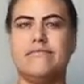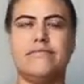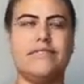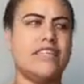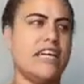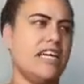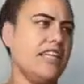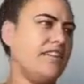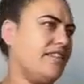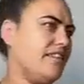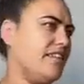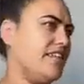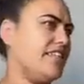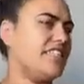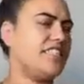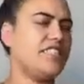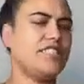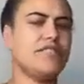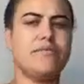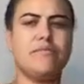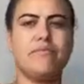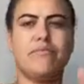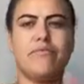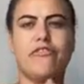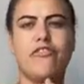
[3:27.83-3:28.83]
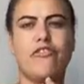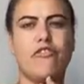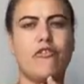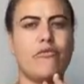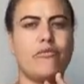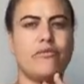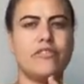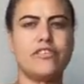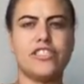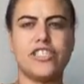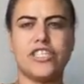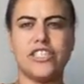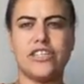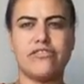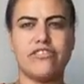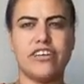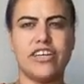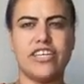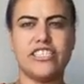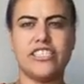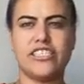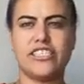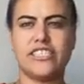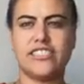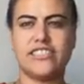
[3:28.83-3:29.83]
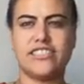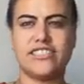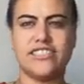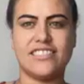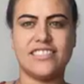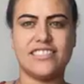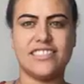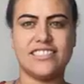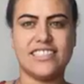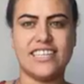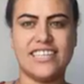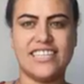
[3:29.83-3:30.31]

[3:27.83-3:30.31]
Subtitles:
done this for generations